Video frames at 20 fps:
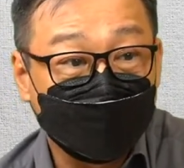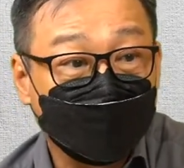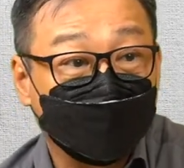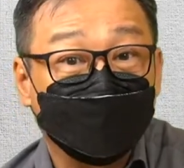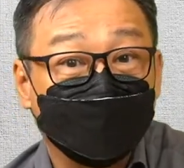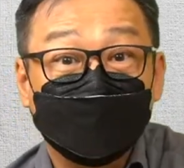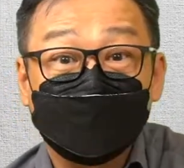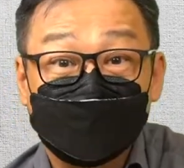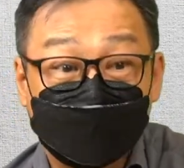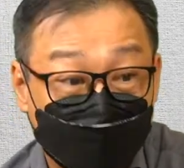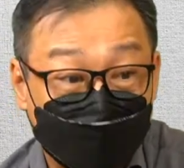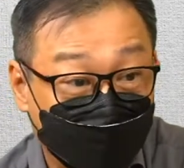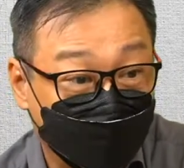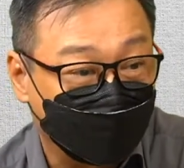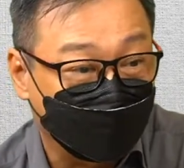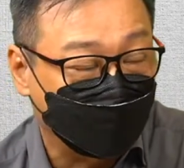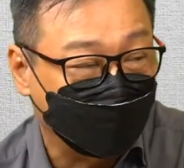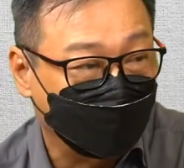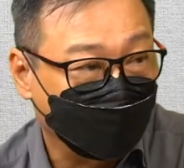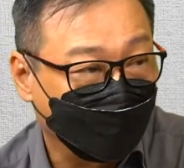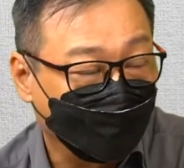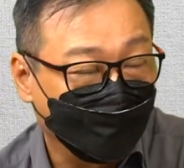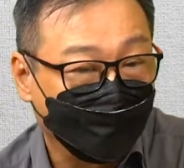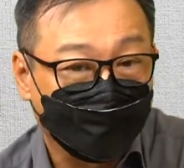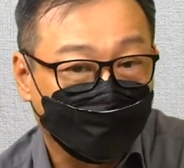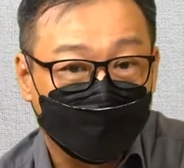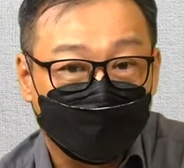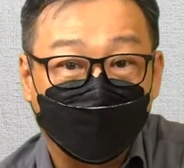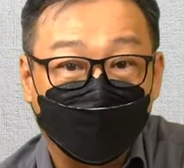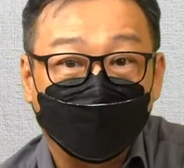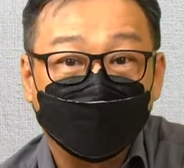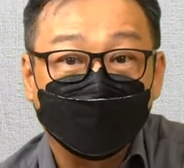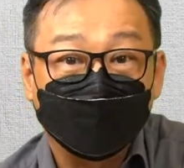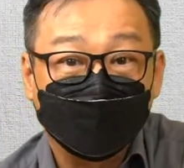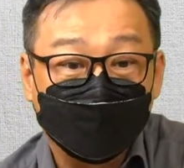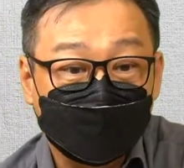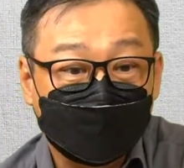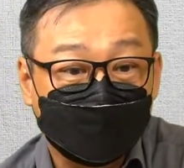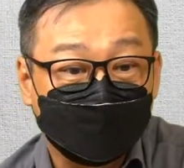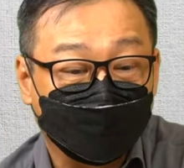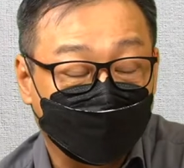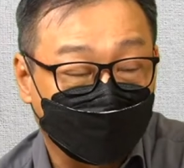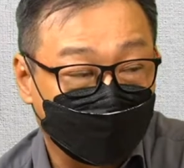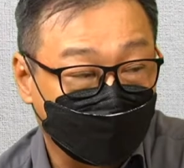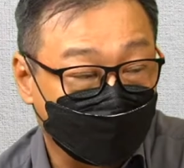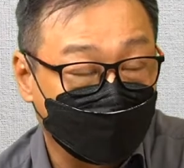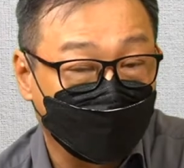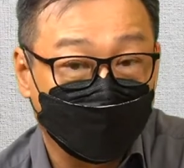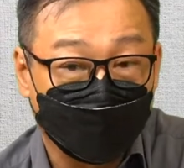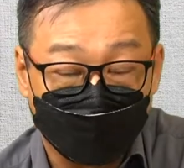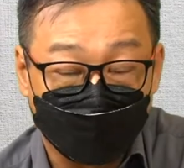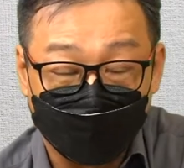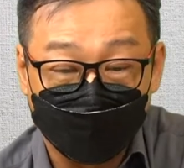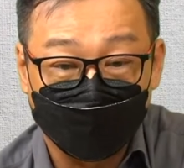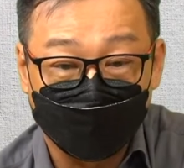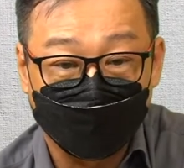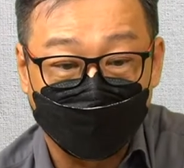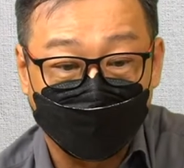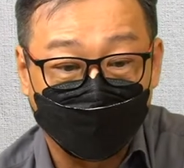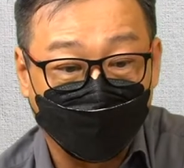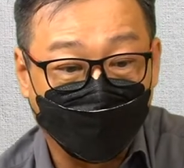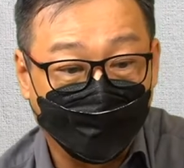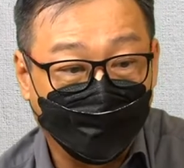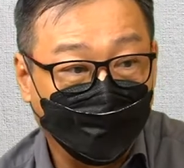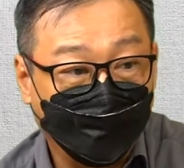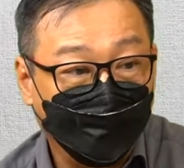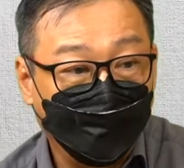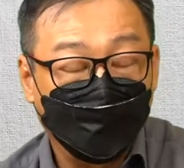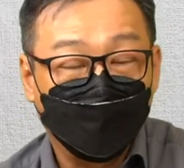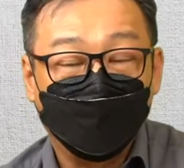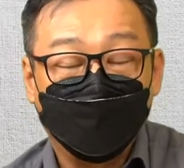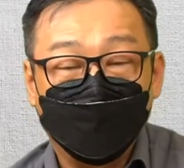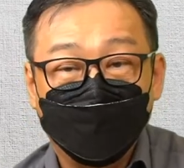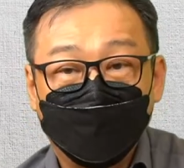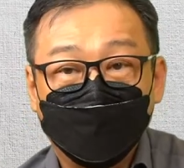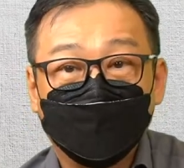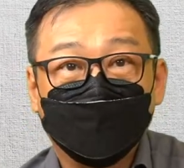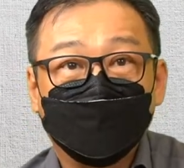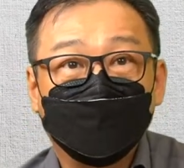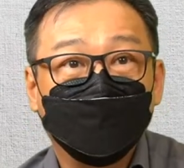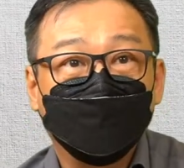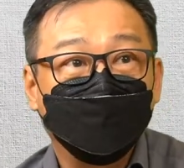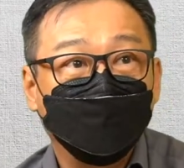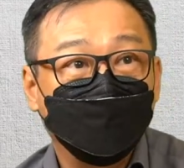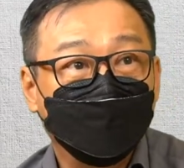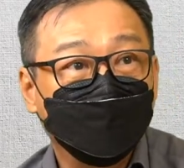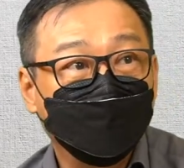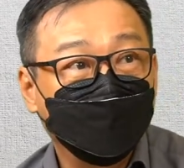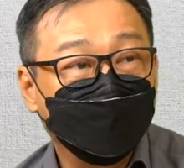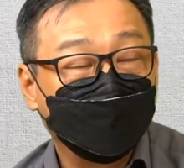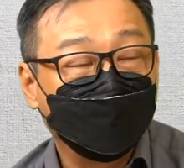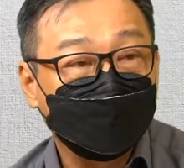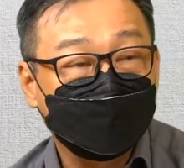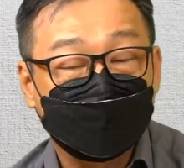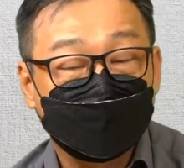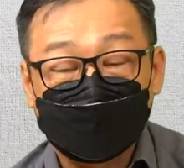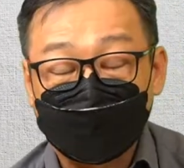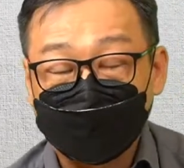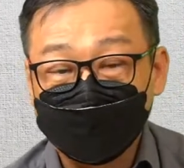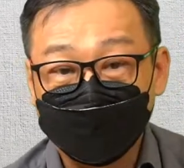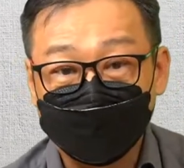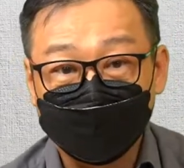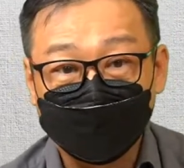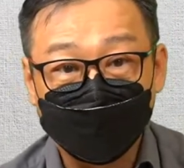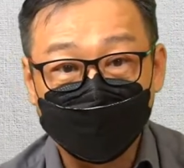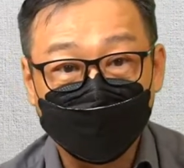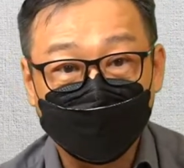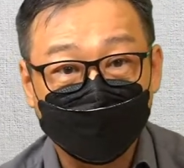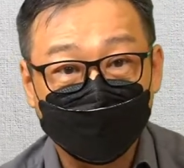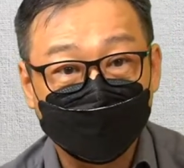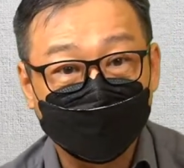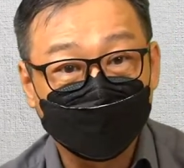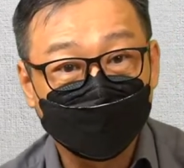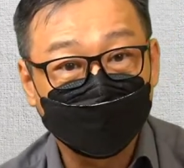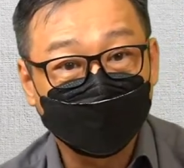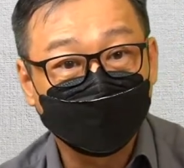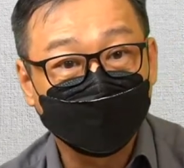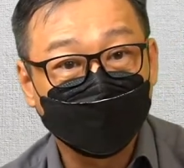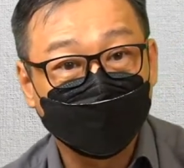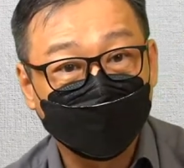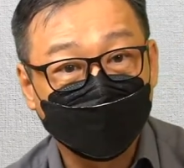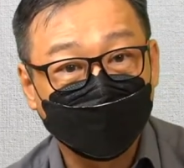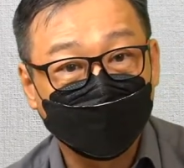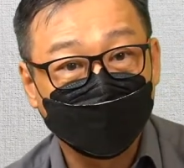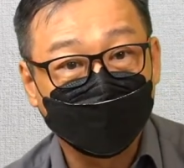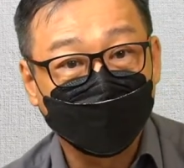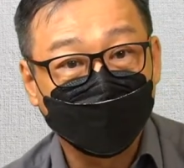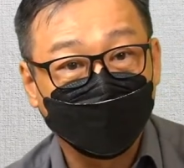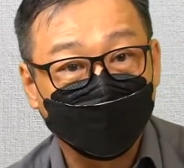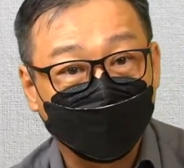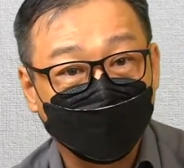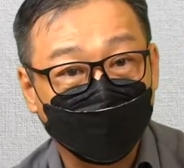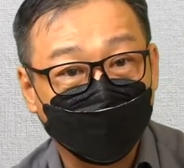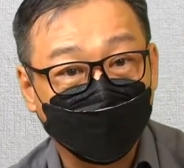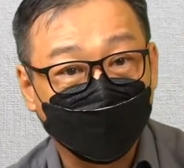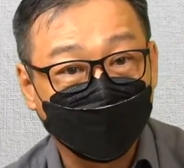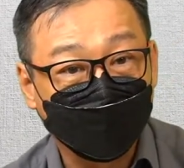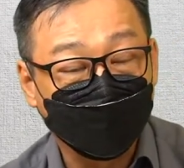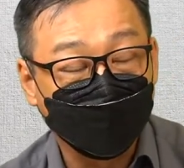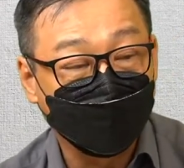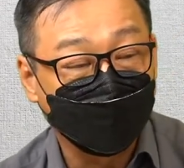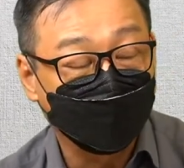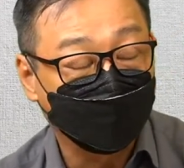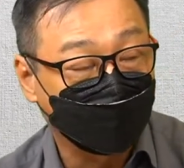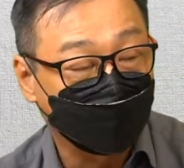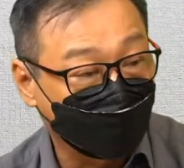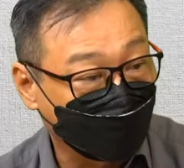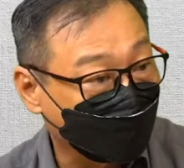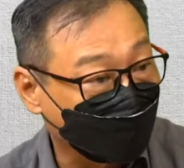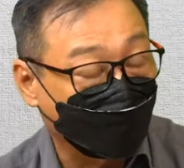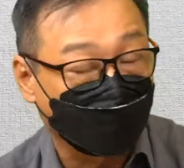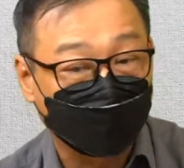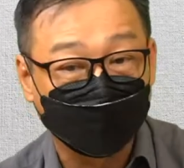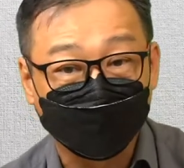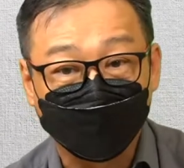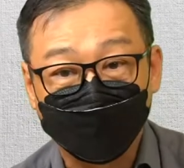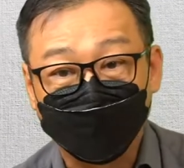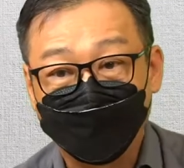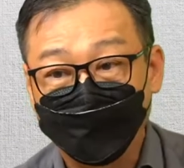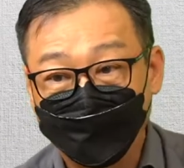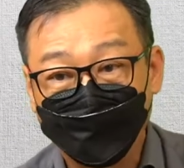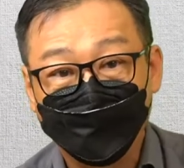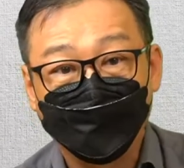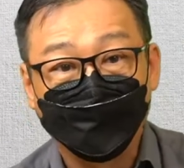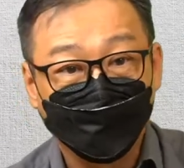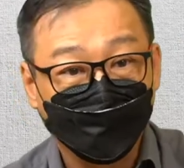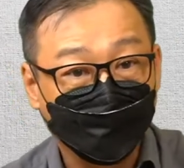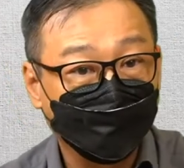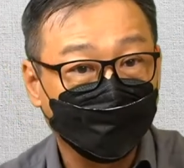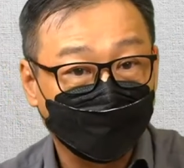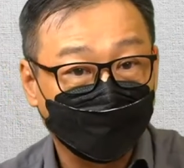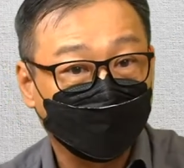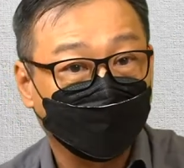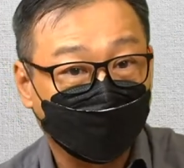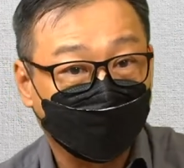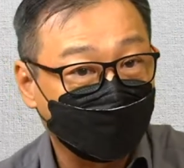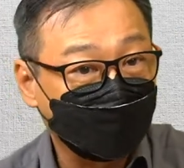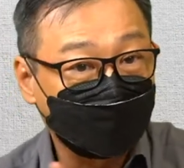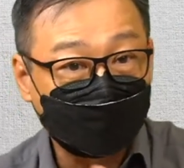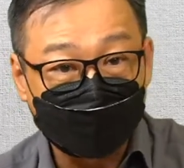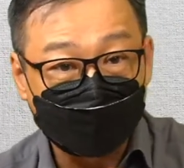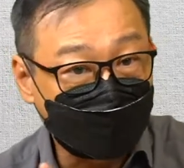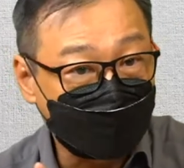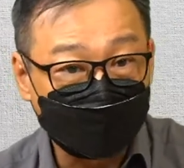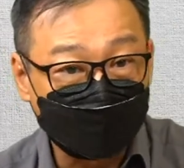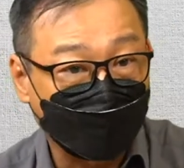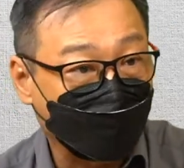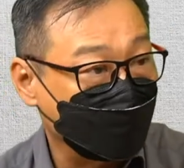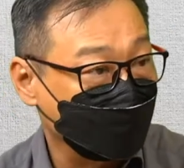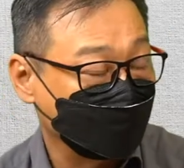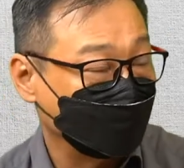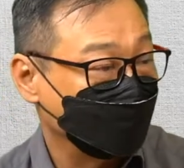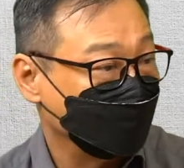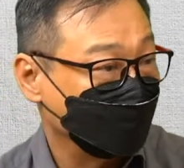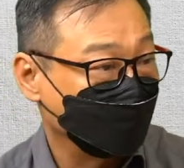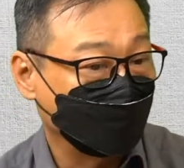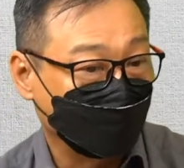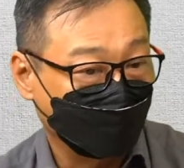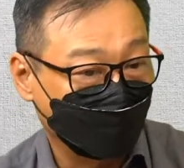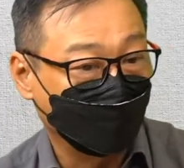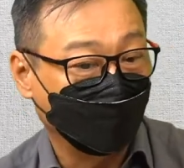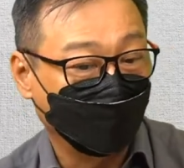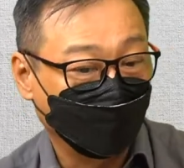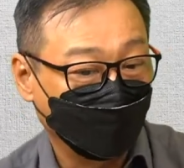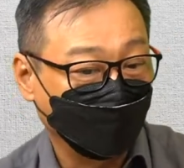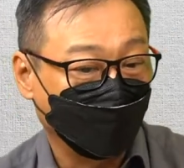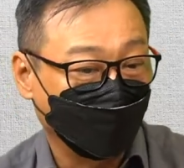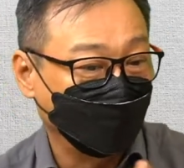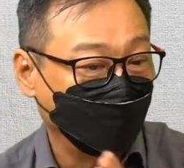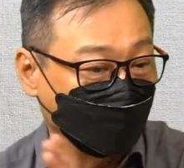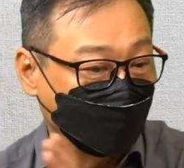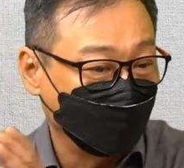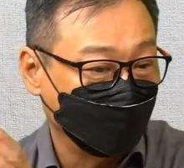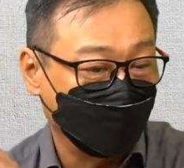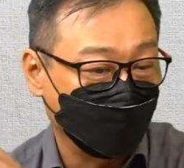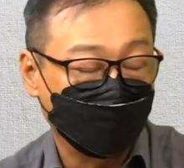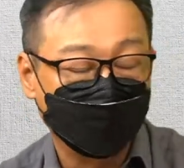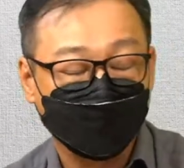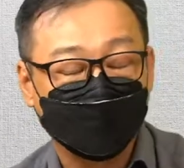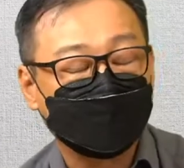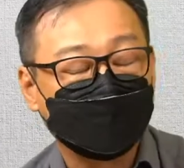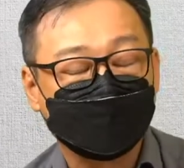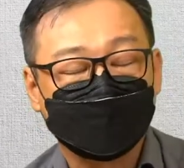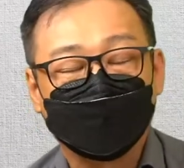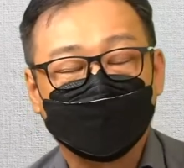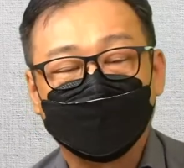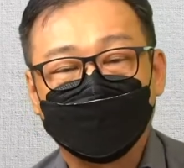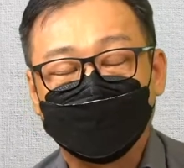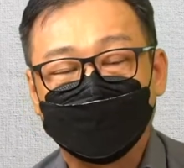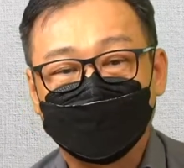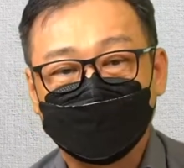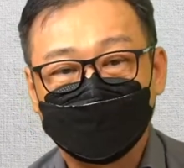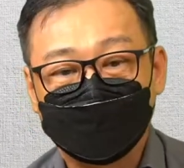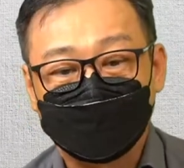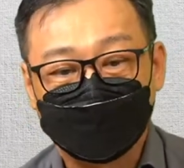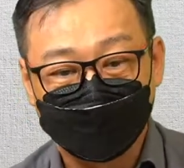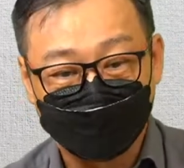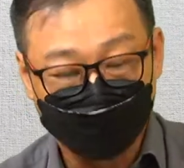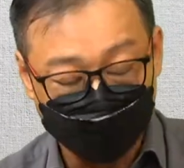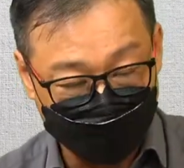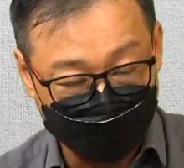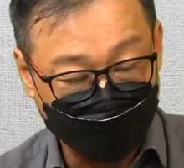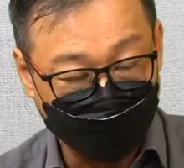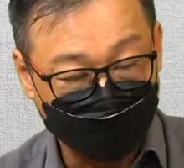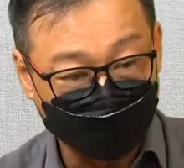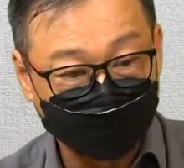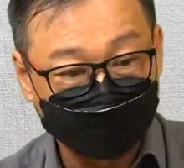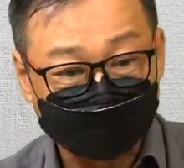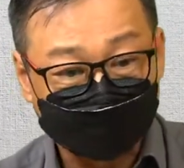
have been saved by this particular program where they'll give you 600 ringgit per employee per month for six months and all that over the various uh, lockdown.